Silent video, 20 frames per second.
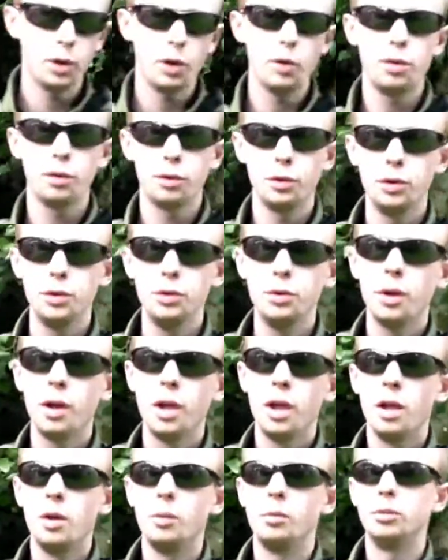go through,
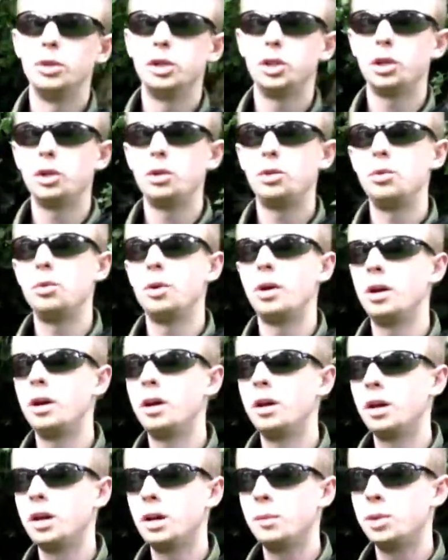we'll show
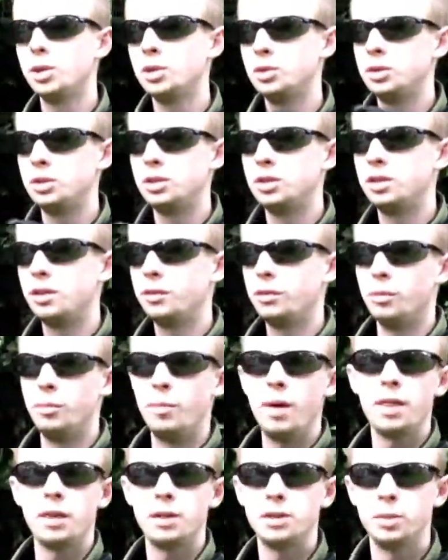a couple of those
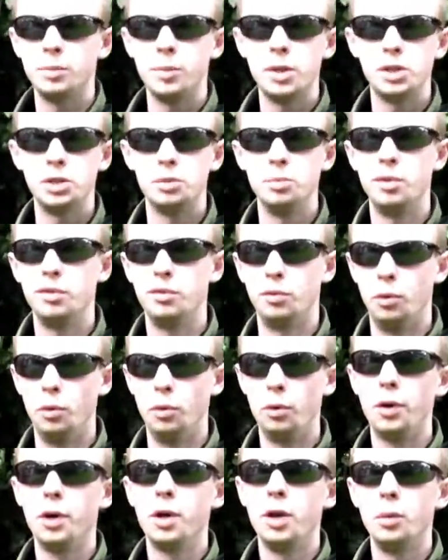different methods I mentioned
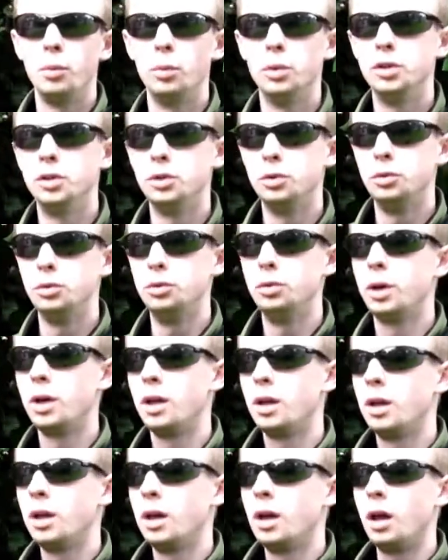before. We'll do
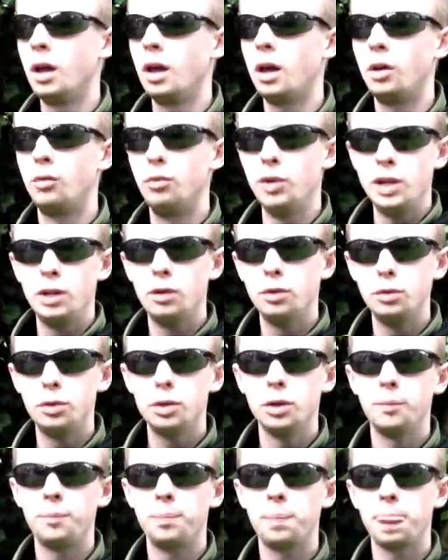a reload
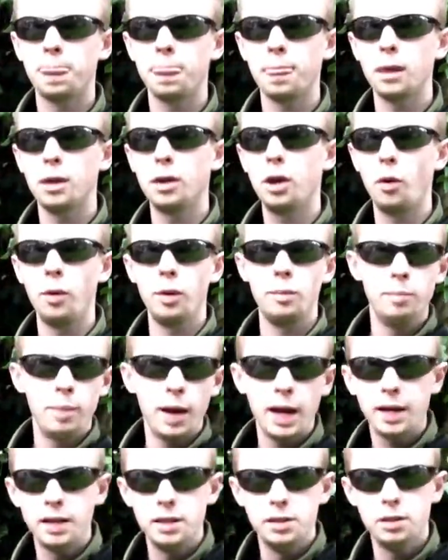going
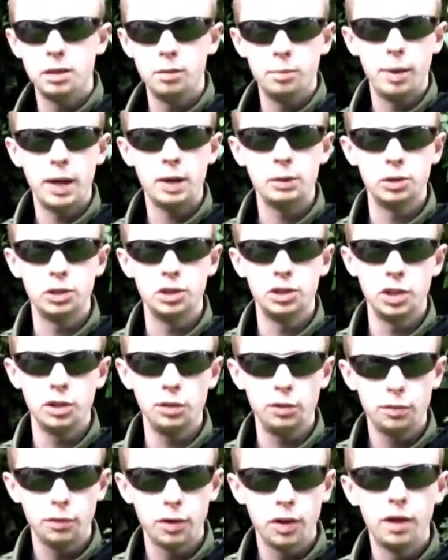back into the pouch
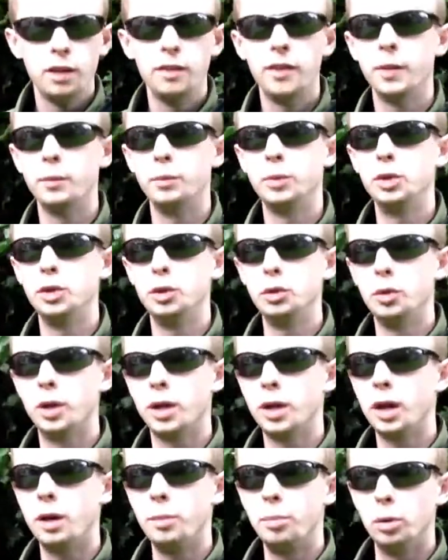itself. Then we'll do a
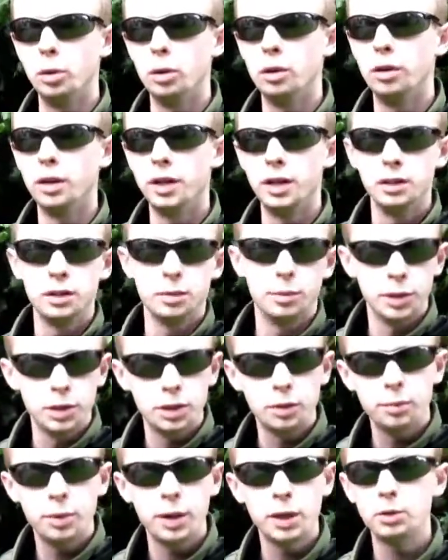couple into the
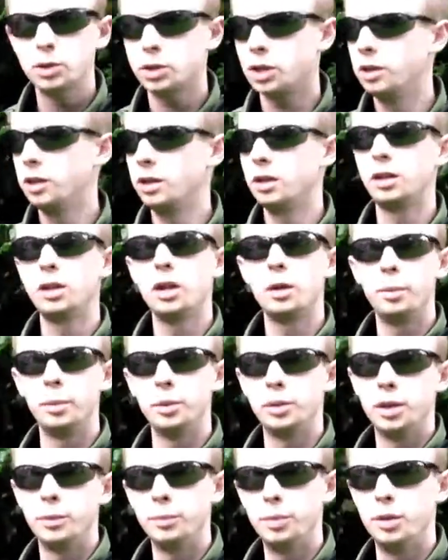dump pouch, and then a
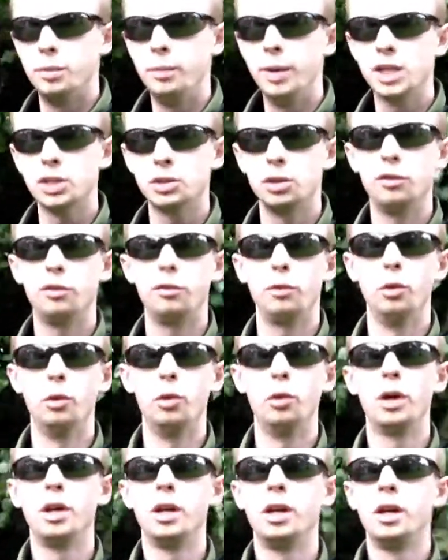couple dumping the mags on the
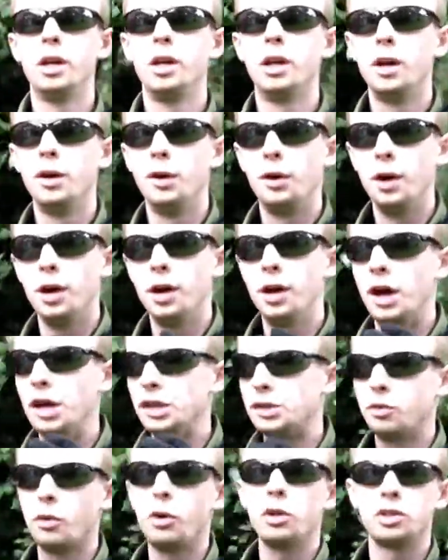floor
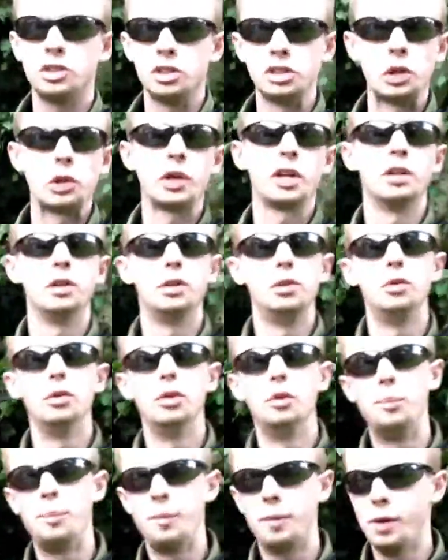as fast as I can do them,